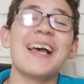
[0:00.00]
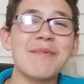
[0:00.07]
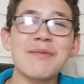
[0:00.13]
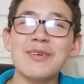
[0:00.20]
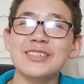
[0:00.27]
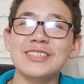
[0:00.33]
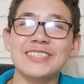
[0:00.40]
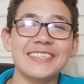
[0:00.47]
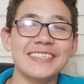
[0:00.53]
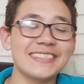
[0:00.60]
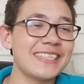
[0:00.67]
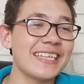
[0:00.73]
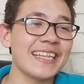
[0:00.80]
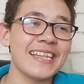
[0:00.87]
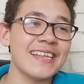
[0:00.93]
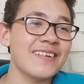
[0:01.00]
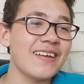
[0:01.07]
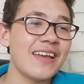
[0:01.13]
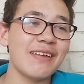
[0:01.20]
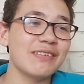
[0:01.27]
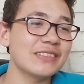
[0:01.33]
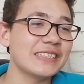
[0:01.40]
I'm going to use that now
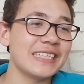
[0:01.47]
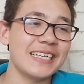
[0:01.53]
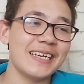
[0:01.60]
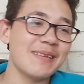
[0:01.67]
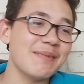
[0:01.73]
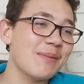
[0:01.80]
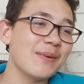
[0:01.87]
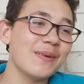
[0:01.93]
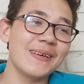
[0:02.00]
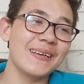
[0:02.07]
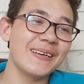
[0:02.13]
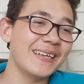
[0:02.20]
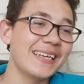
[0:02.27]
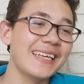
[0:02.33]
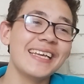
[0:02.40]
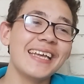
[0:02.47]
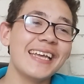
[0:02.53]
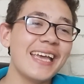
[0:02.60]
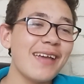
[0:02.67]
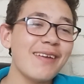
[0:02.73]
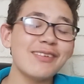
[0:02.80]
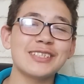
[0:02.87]
every time
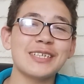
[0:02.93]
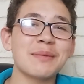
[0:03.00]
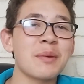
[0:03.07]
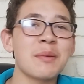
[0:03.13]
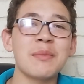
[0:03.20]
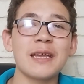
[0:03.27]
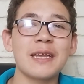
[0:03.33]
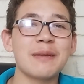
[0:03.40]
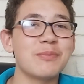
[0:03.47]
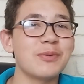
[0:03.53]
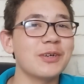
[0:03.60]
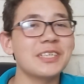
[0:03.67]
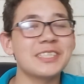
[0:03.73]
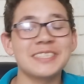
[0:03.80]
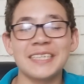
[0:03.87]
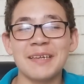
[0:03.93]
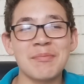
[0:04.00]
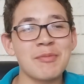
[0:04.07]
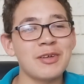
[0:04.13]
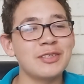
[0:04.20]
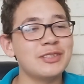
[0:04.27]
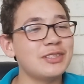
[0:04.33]
I make a prediction.
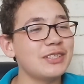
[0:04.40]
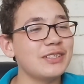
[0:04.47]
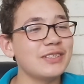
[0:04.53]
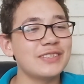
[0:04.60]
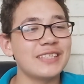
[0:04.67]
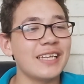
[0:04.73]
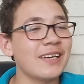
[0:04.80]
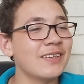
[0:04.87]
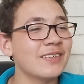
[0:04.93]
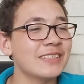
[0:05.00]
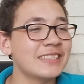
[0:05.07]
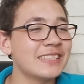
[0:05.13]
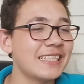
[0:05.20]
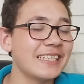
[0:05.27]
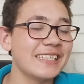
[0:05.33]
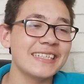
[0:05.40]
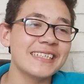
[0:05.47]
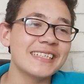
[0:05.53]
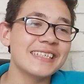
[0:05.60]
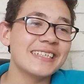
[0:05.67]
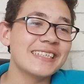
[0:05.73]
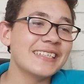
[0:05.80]
I'm going to use that, honestly.
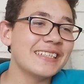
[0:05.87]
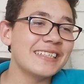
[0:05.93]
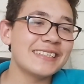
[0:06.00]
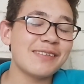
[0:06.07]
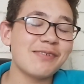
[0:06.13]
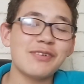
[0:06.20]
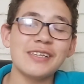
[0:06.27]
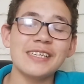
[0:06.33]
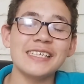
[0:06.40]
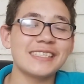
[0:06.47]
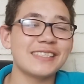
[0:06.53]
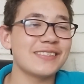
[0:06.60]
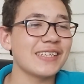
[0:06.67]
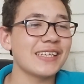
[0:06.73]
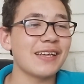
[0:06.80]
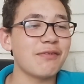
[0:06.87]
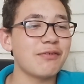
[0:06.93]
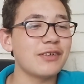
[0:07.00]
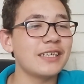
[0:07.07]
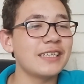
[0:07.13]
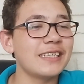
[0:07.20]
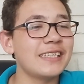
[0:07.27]
It's the funniest thing
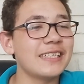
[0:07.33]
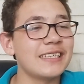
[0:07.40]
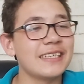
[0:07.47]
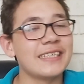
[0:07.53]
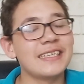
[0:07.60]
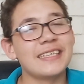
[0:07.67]
I've heard.